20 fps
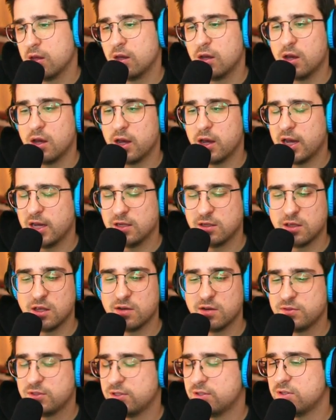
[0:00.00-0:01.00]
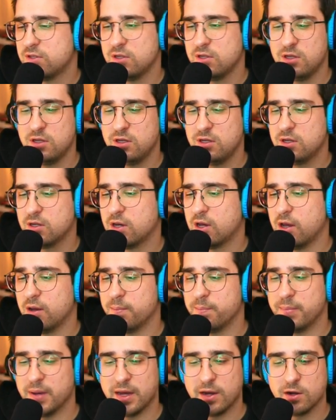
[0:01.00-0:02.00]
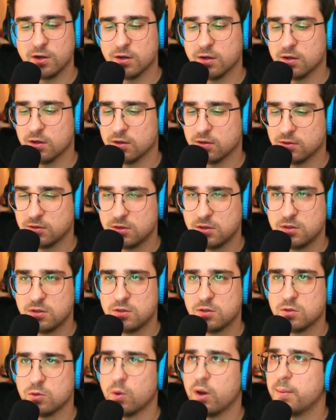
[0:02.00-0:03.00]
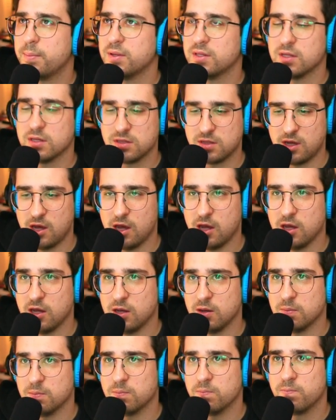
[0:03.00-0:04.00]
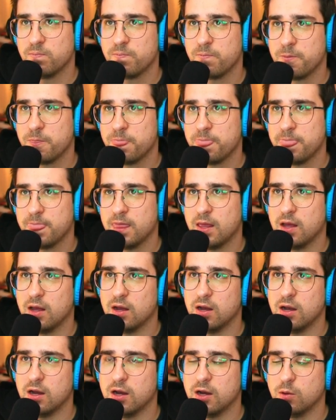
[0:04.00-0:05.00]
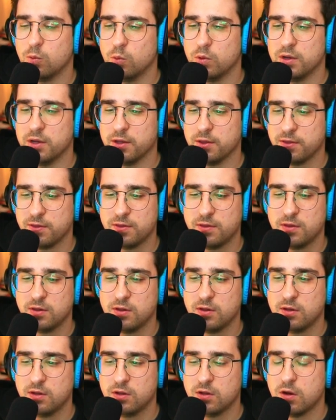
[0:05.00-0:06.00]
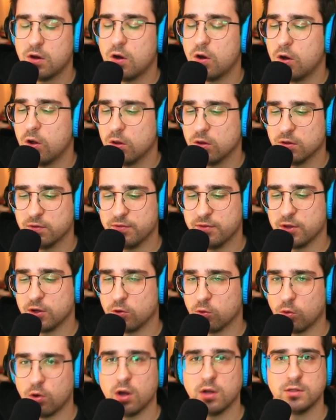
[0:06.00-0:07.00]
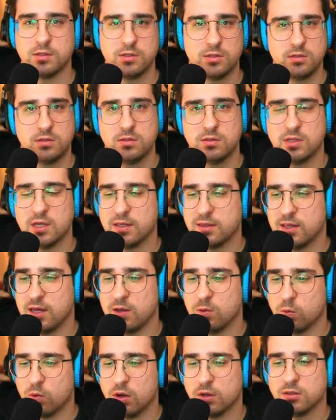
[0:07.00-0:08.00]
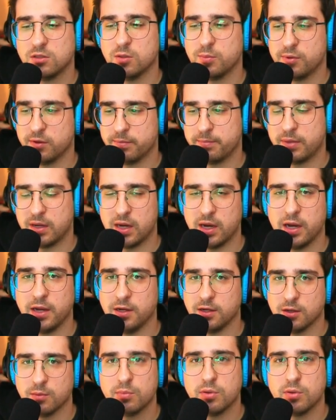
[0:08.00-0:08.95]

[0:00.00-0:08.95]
I'd love to see a better swipe at this game with all of the grunts that they want to put behind it,